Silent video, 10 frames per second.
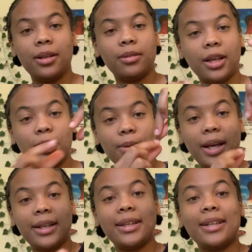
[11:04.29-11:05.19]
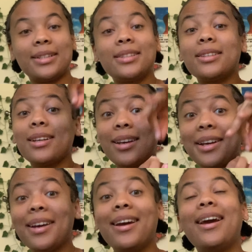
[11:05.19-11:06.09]
They go like this,
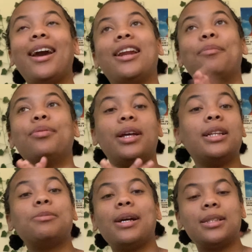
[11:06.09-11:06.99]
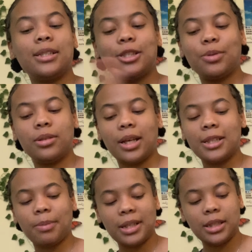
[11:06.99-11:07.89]
and they
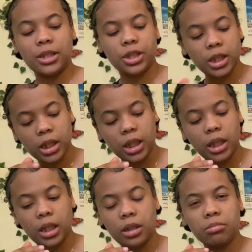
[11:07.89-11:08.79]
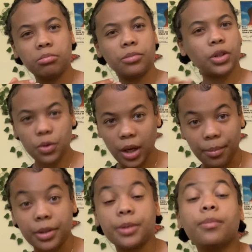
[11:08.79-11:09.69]
spicy chili
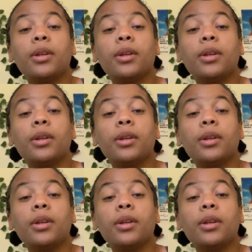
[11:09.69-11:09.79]
cucumbers.